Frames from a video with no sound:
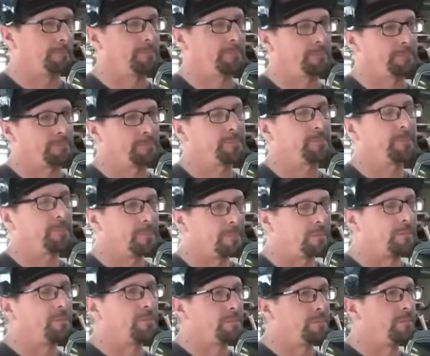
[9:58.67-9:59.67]

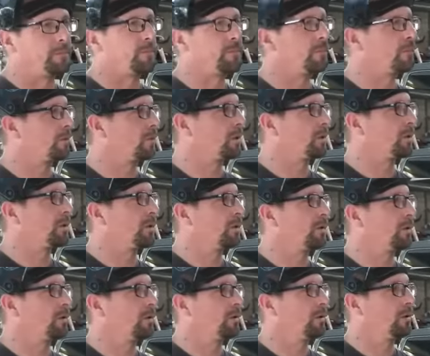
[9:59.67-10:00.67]

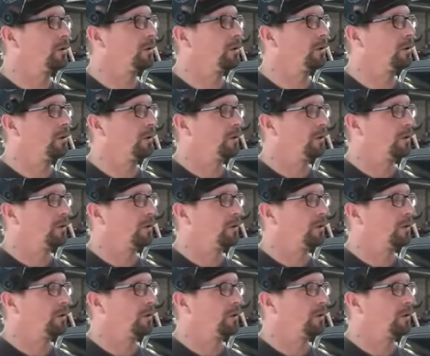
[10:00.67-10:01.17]
The person shown says nothing.